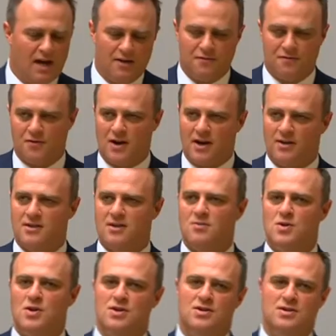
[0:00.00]
for our
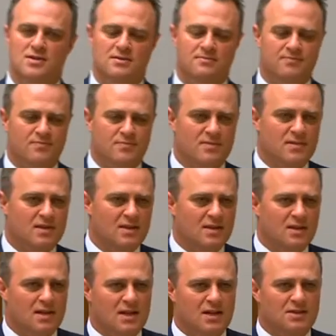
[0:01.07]
community.
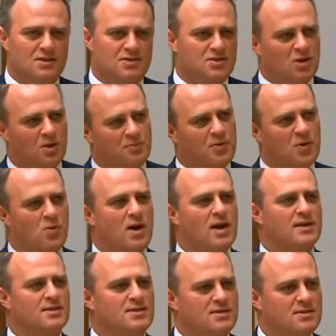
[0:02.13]
To stop the
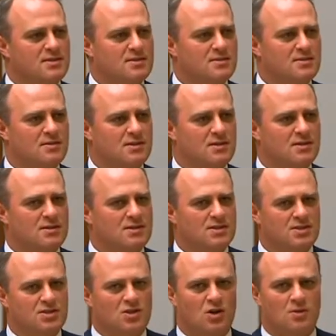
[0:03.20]
waste, to
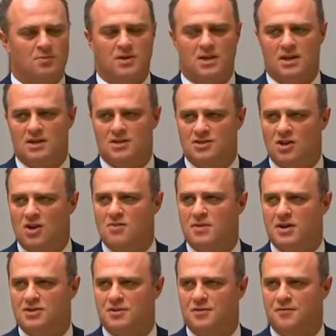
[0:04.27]
stop so
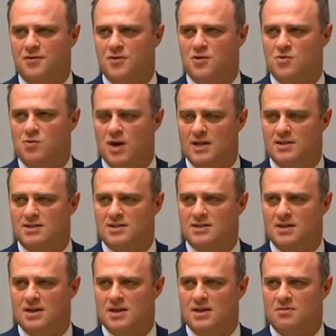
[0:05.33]
much of food waste
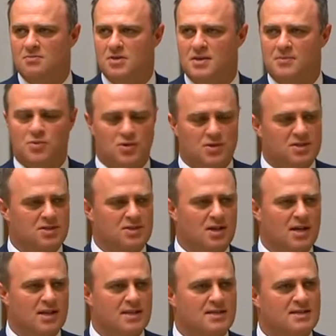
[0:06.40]
being put
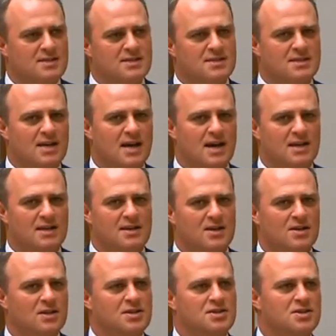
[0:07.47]
aside and discarded
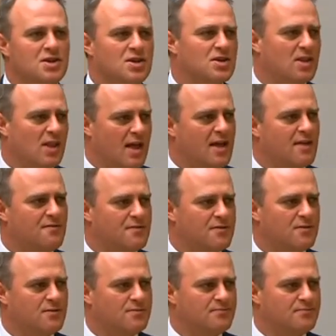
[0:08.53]
only to go to landfill.